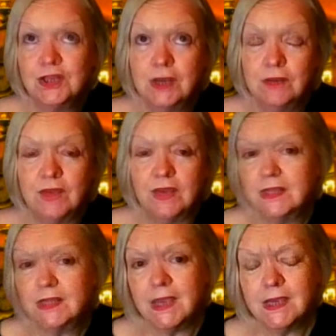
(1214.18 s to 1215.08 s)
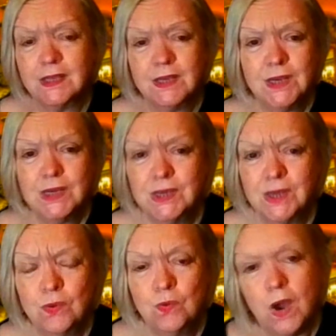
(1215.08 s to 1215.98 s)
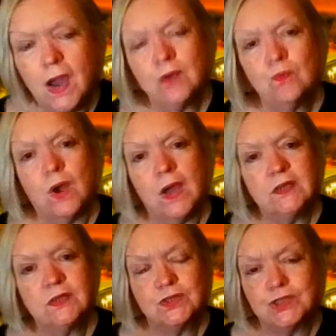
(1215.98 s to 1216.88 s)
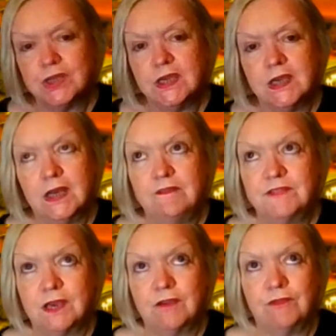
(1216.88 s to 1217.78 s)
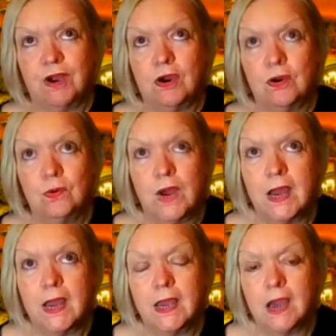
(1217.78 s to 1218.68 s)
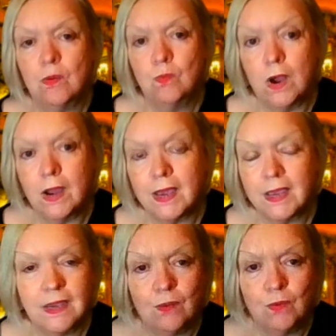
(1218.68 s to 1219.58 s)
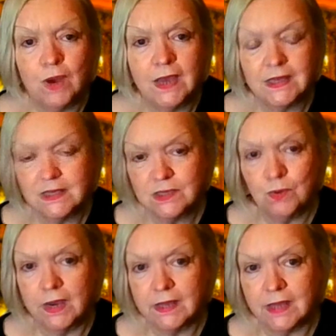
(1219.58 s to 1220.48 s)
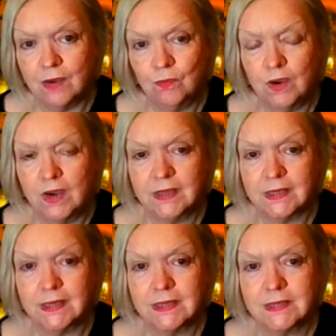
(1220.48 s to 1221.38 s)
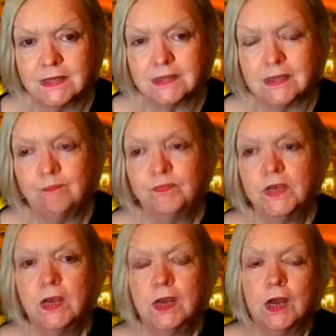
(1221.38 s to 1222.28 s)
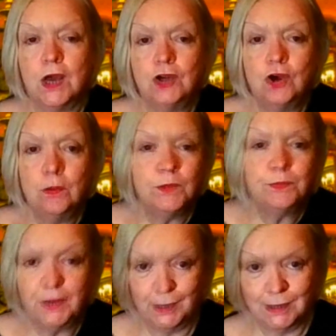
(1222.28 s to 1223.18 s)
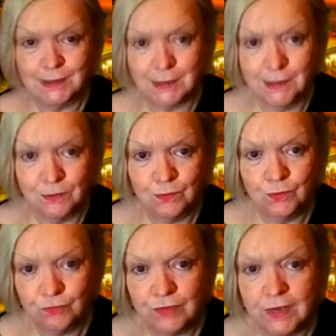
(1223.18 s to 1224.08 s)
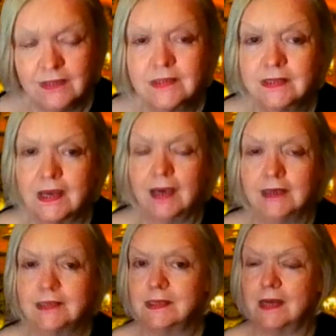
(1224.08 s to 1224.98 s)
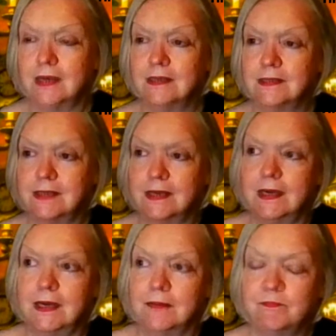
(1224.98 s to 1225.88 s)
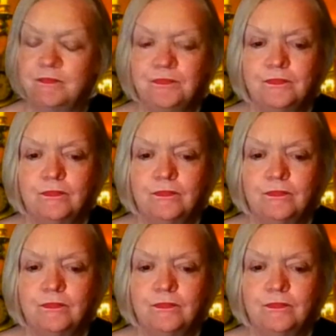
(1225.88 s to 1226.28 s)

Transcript: and you know they they you know why why does she live so far away and why why this why that why this a normal person would react to that as like saying,